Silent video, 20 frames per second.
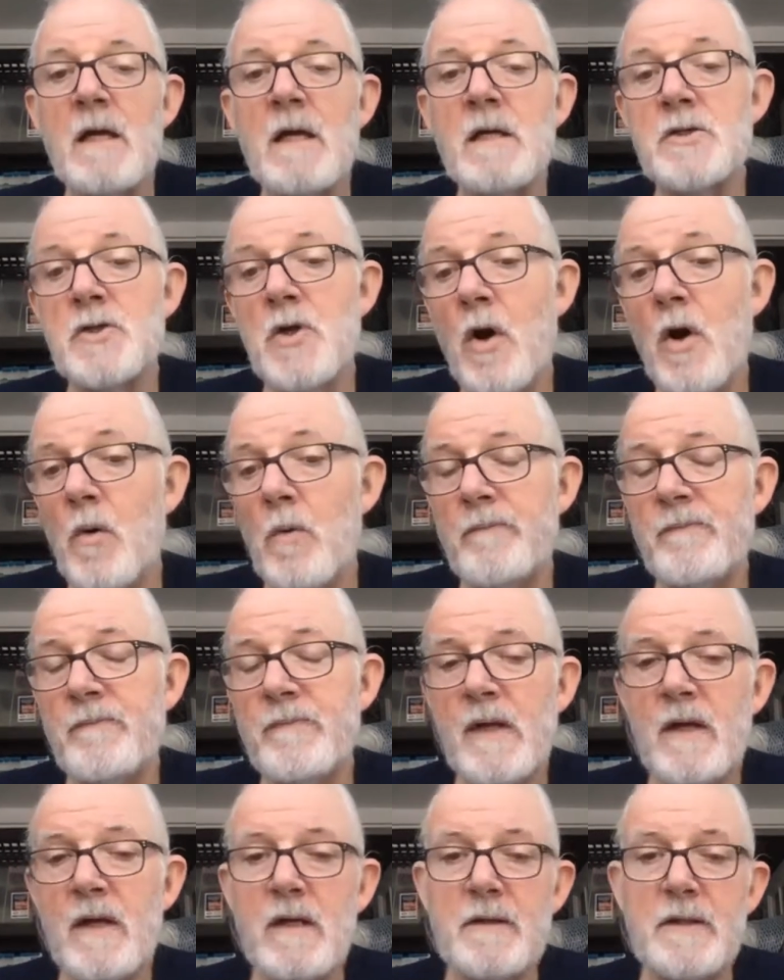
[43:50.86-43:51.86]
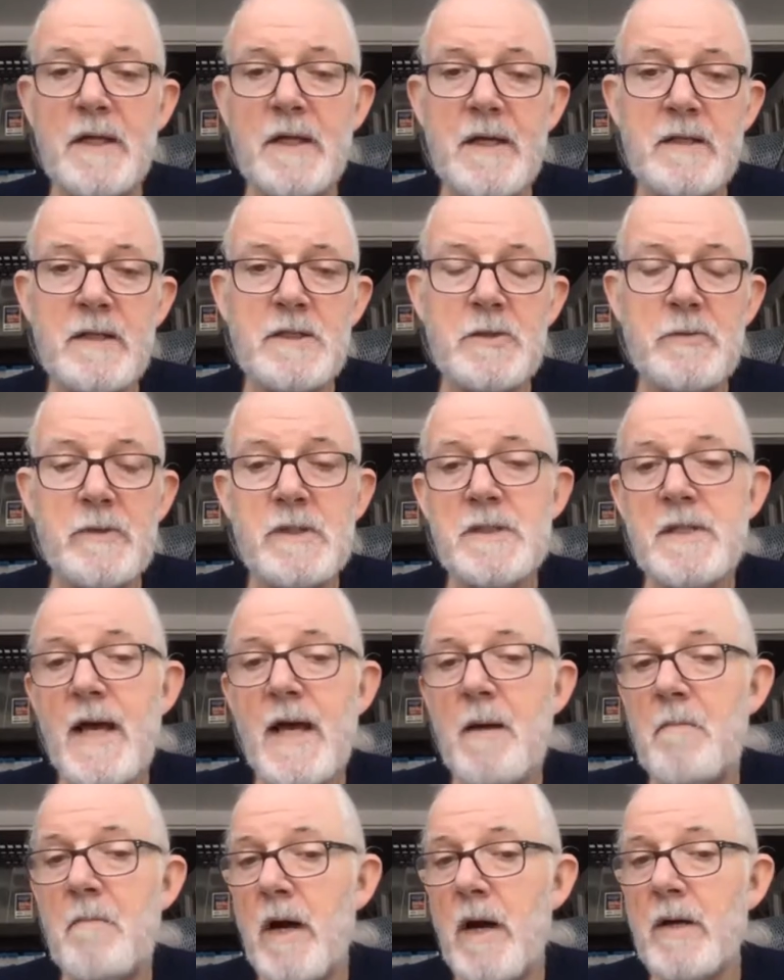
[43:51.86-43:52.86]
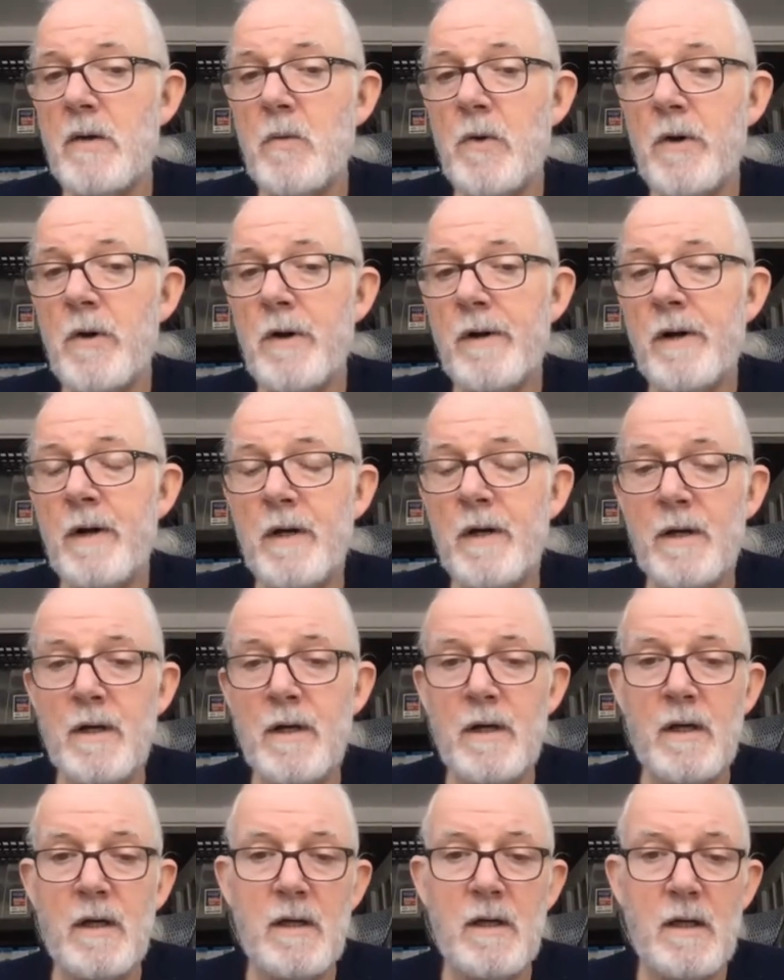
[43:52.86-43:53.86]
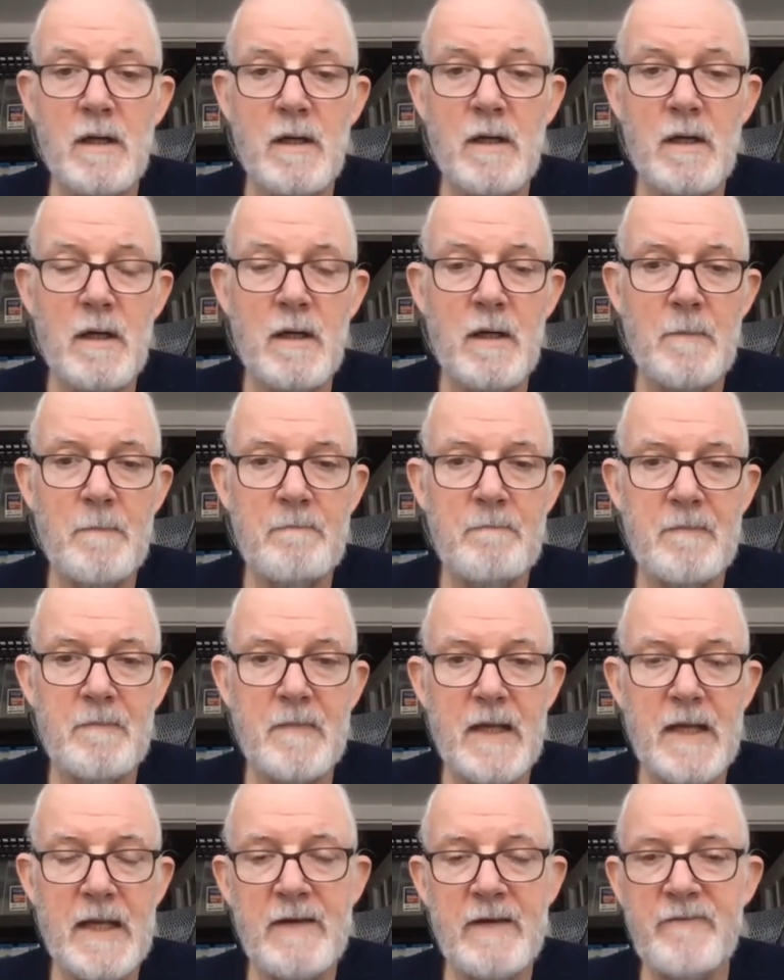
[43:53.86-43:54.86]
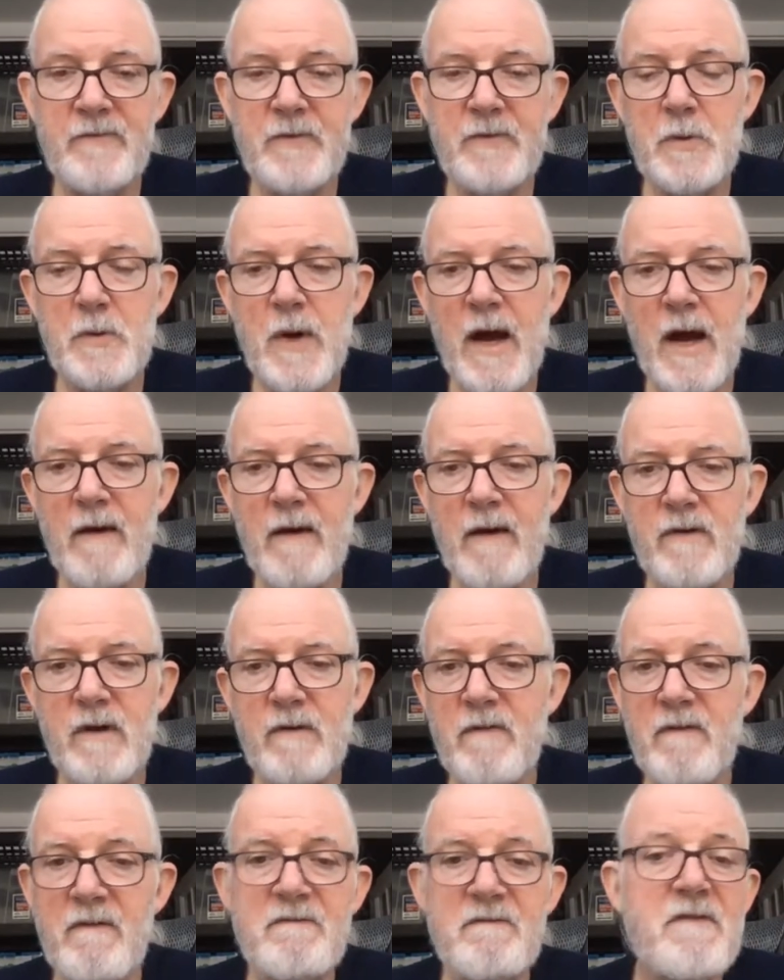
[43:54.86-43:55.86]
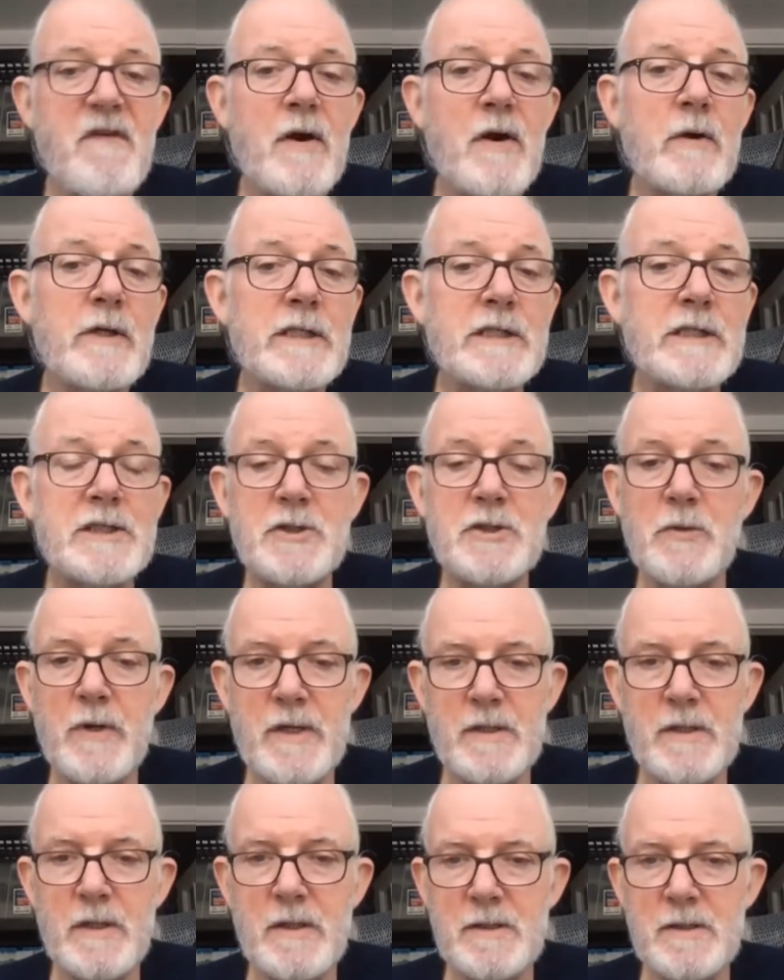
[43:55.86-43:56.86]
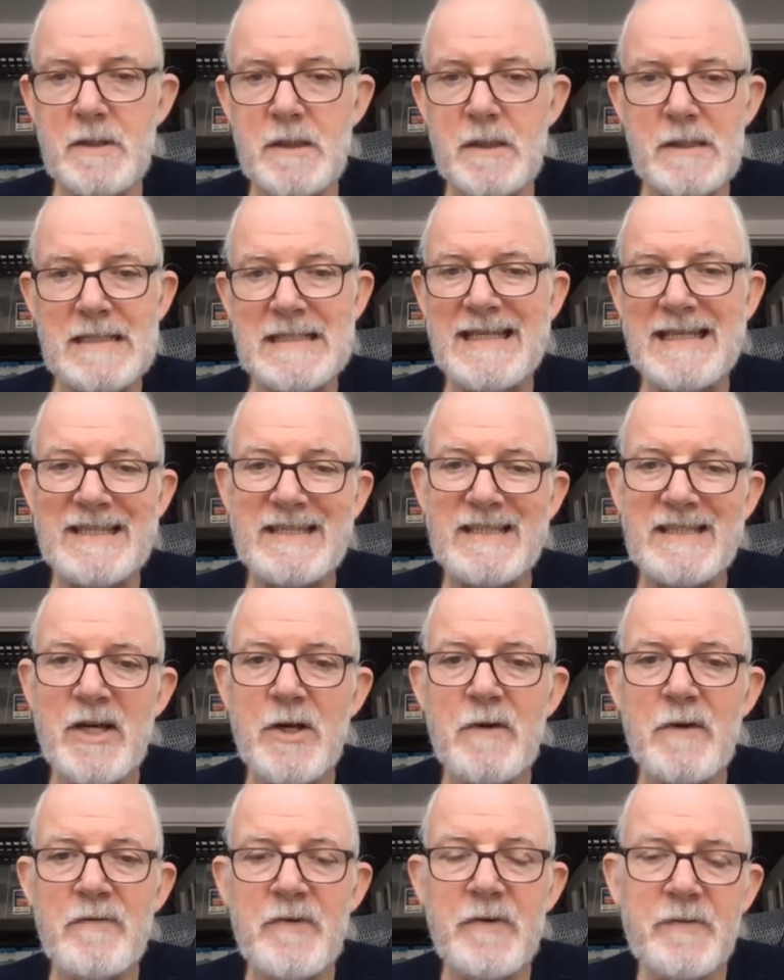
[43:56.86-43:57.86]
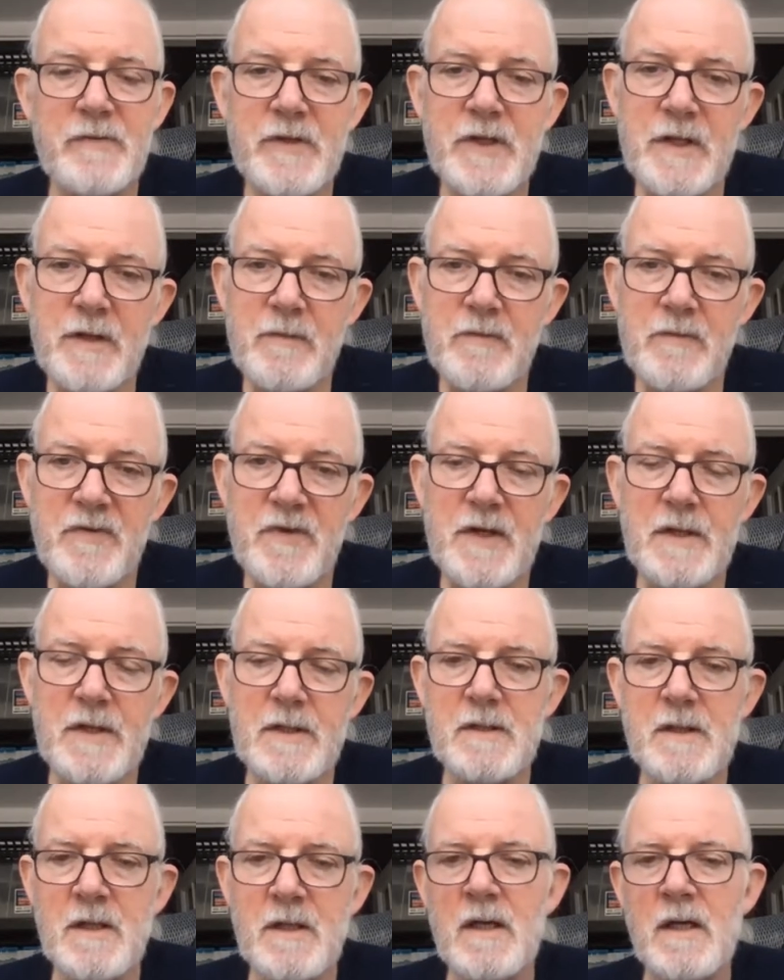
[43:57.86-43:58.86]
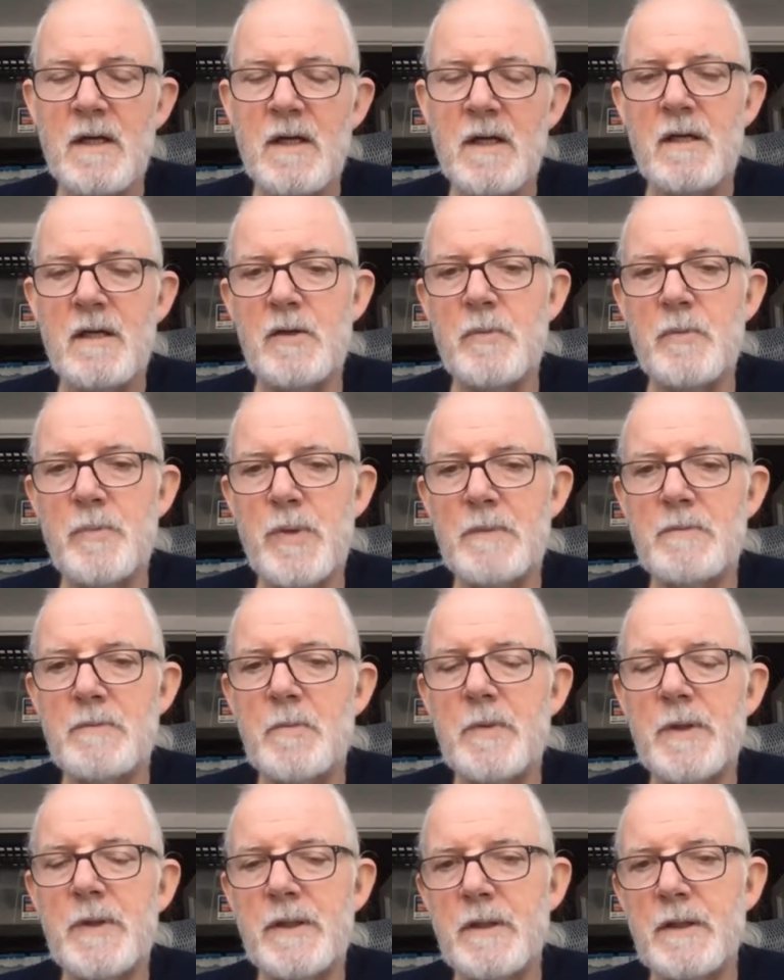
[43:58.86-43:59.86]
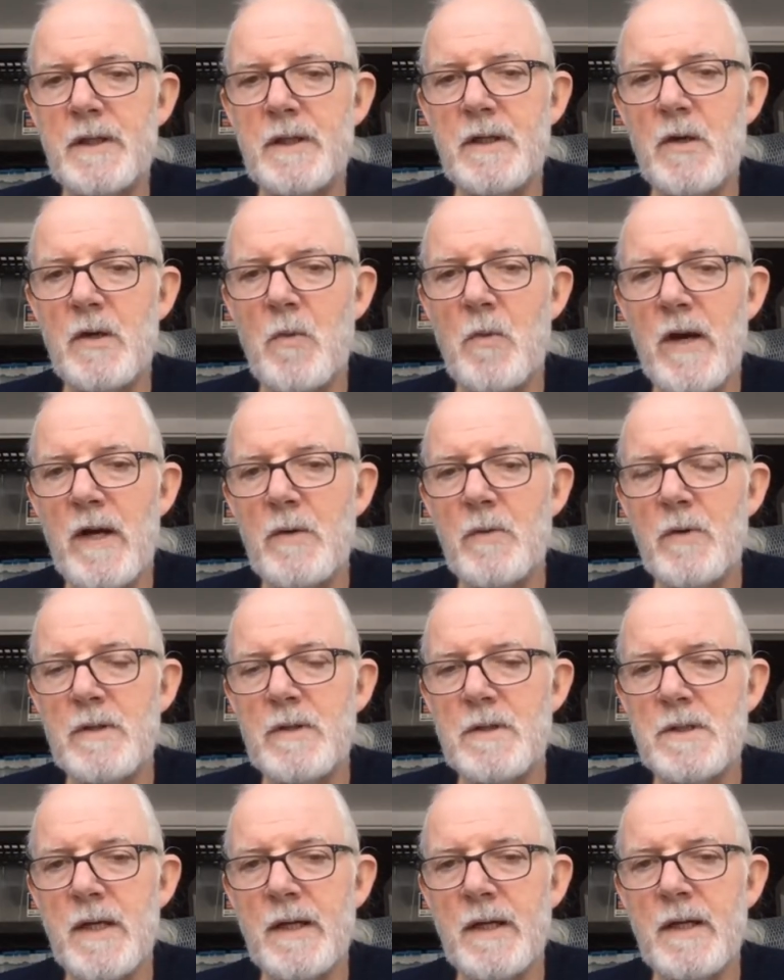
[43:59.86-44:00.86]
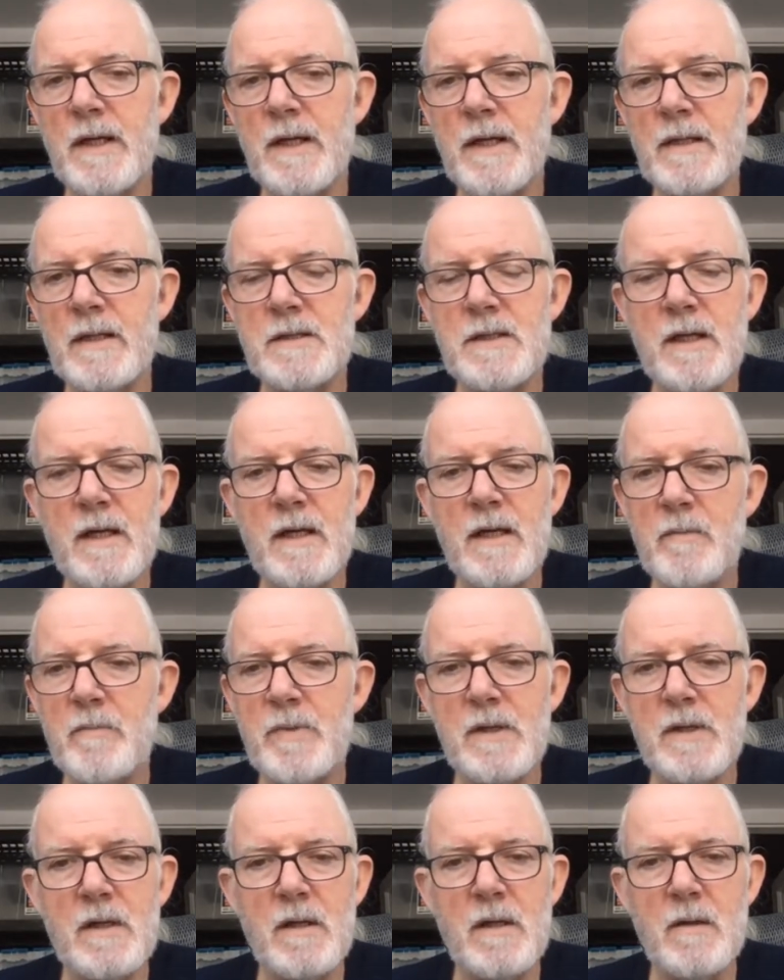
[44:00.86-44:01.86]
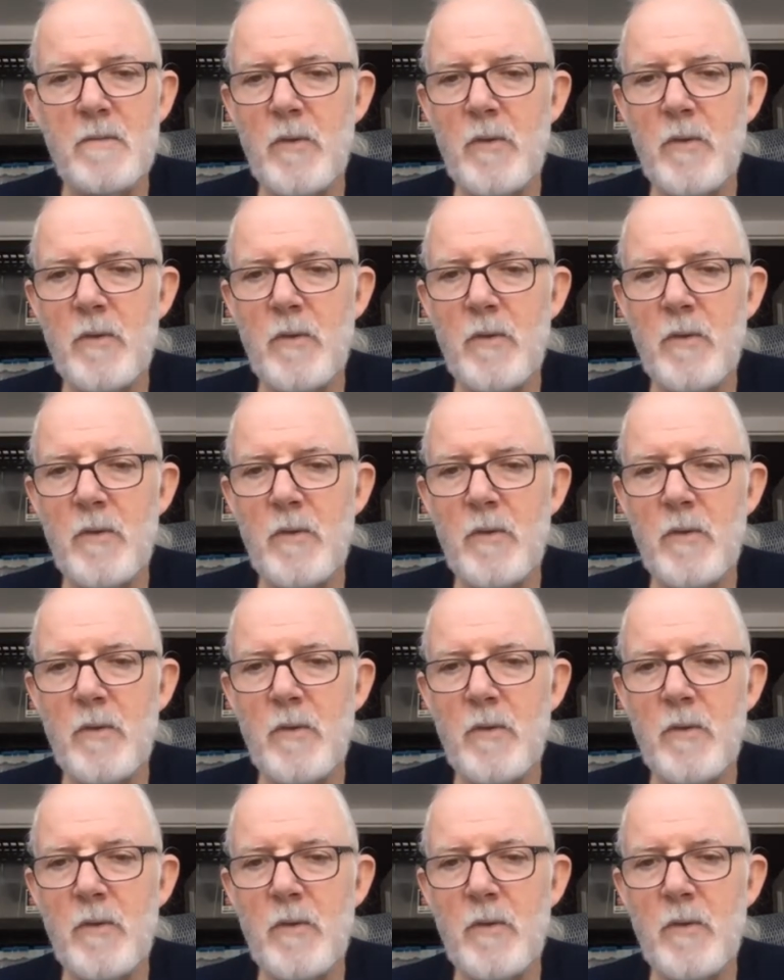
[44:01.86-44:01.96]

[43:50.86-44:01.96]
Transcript: So the answer is that might work. Um, if you have a very short distance, like 10 or 15 feet, you probably can get away with the second antenna being a